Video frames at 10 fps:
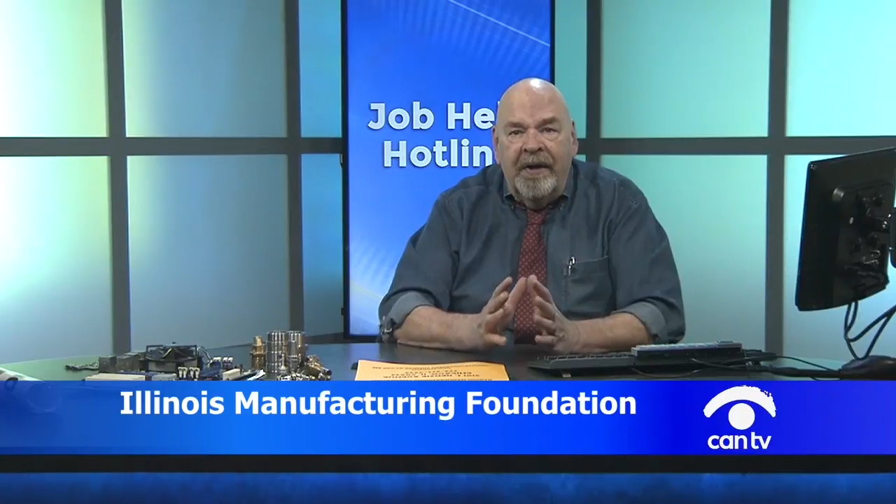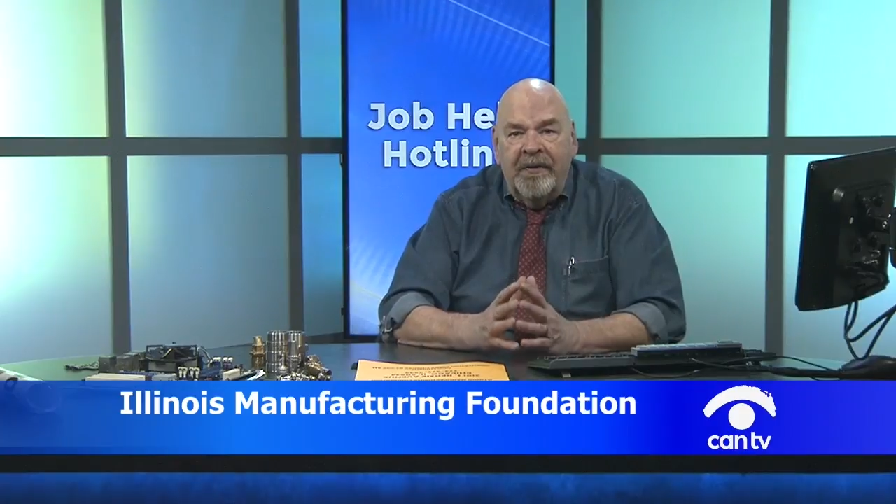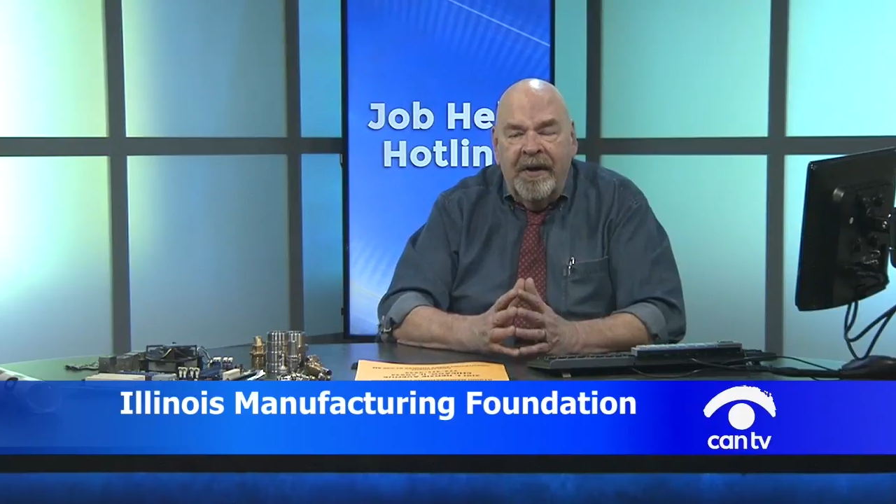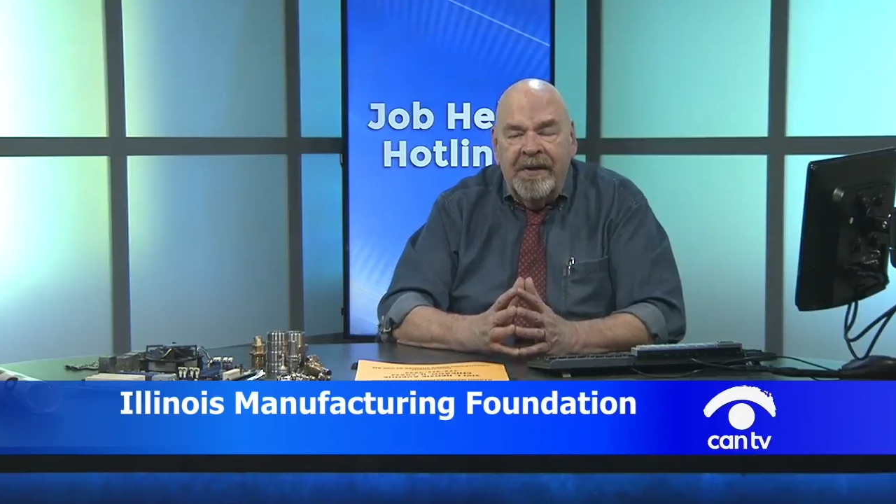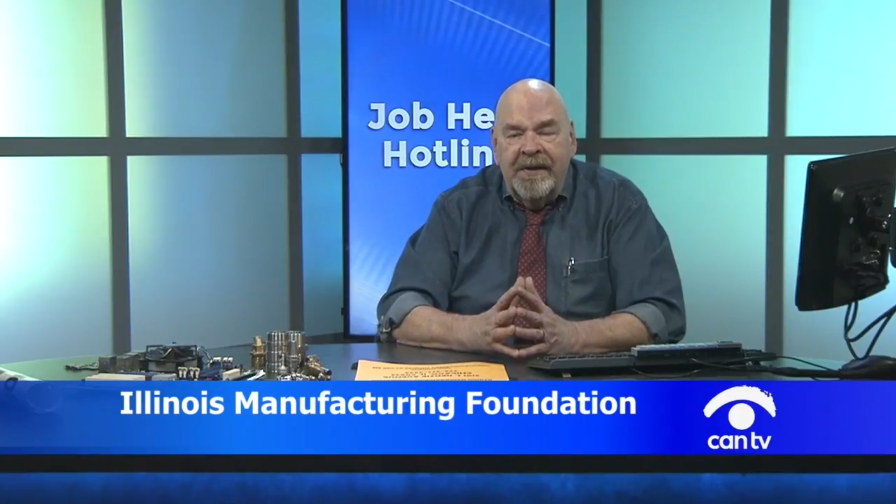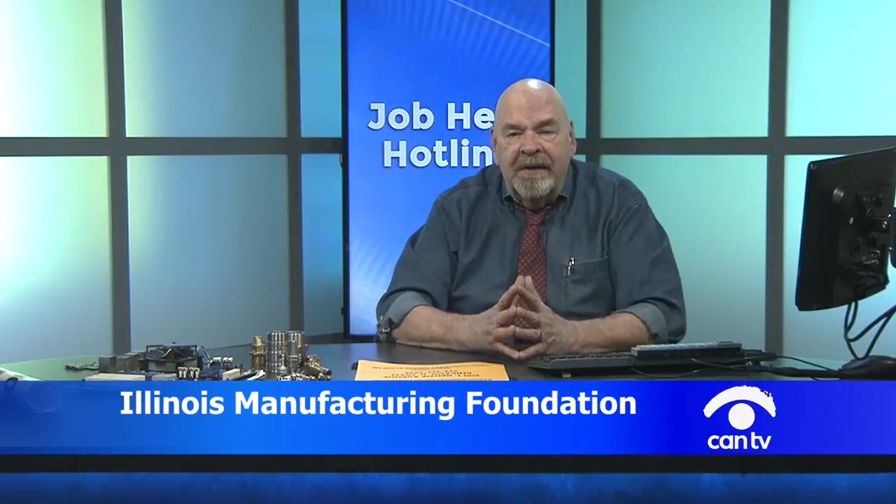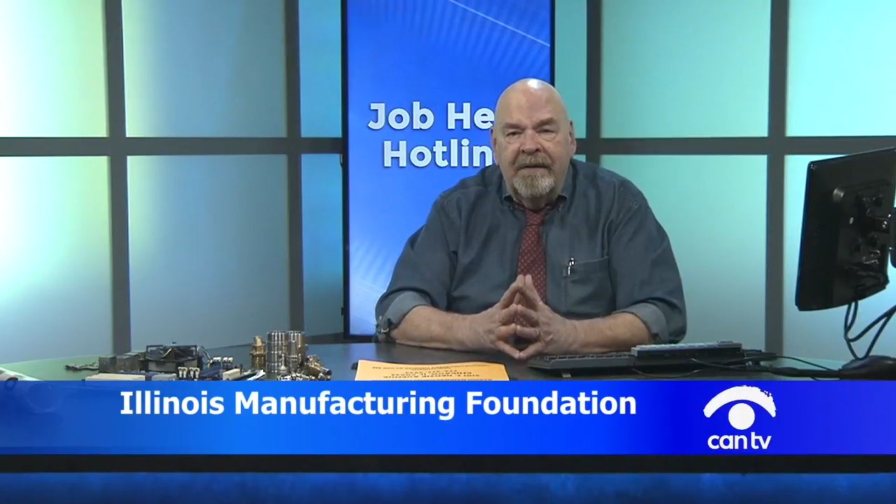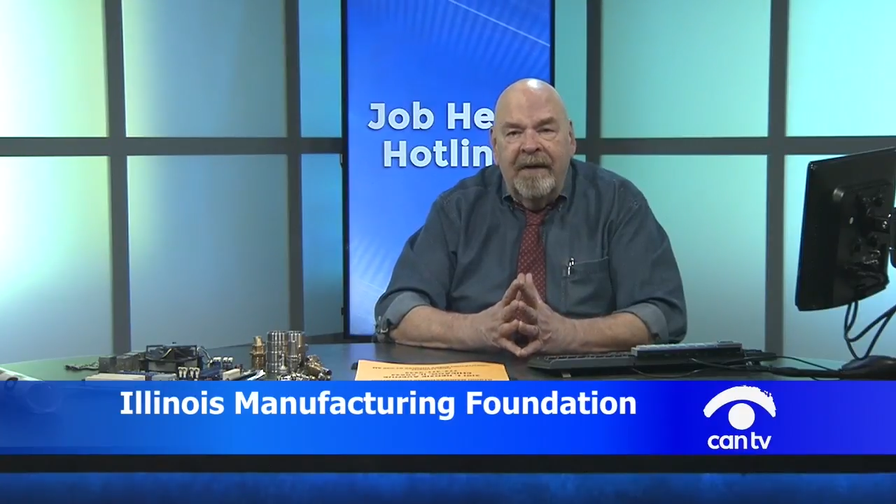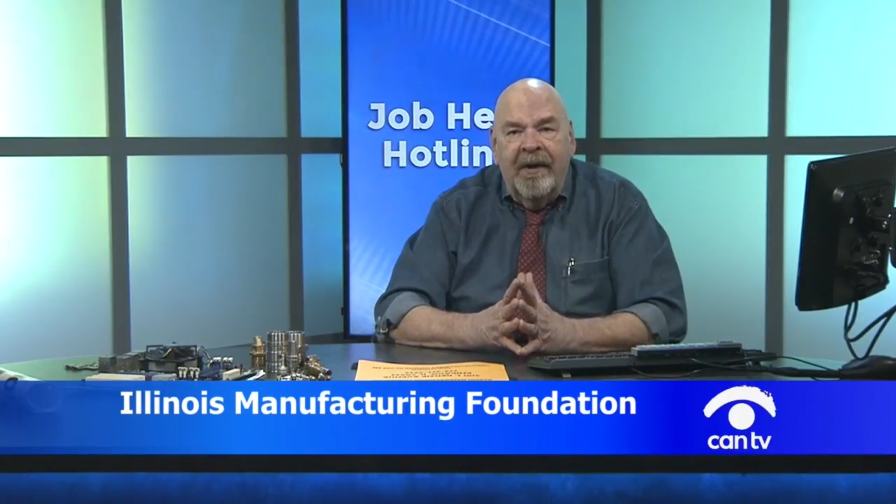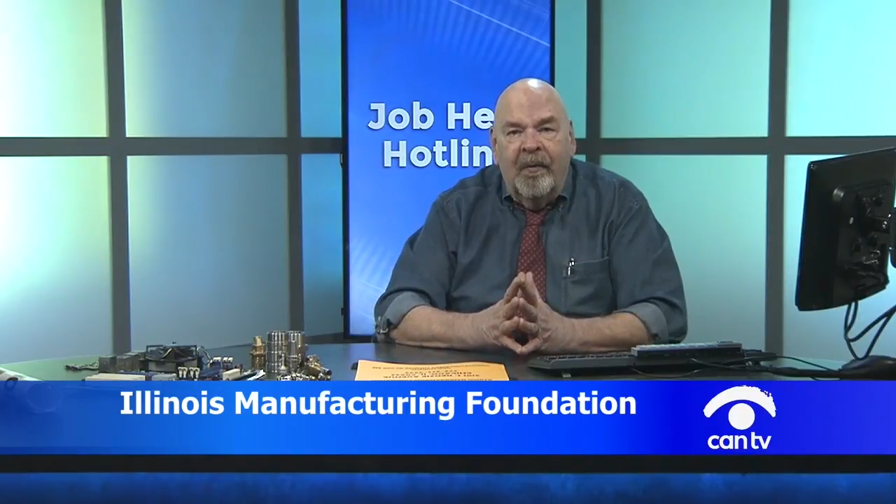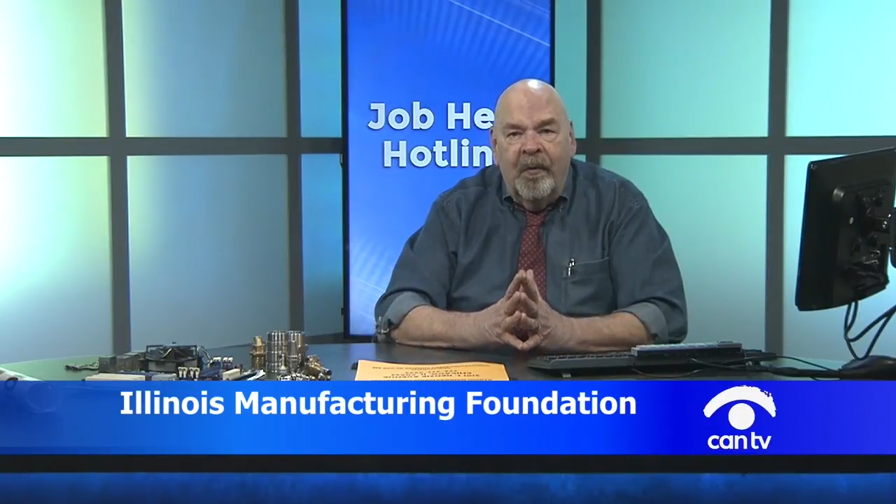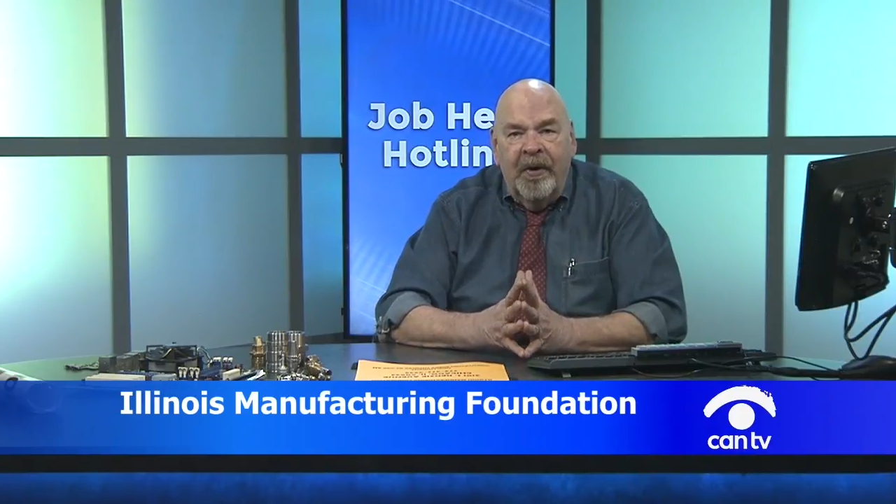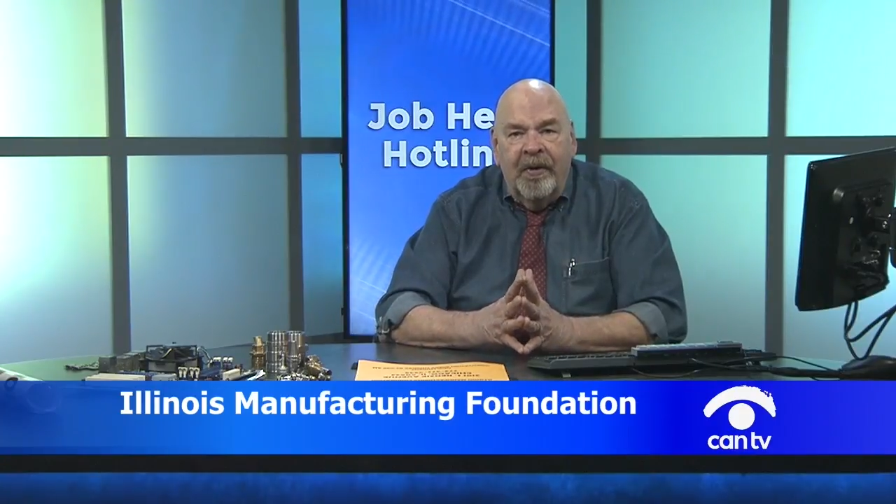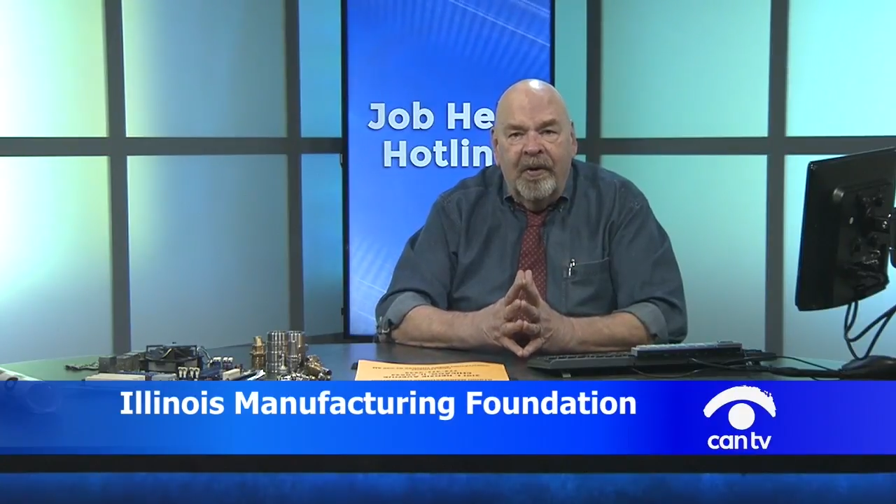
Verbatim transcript: interested in a real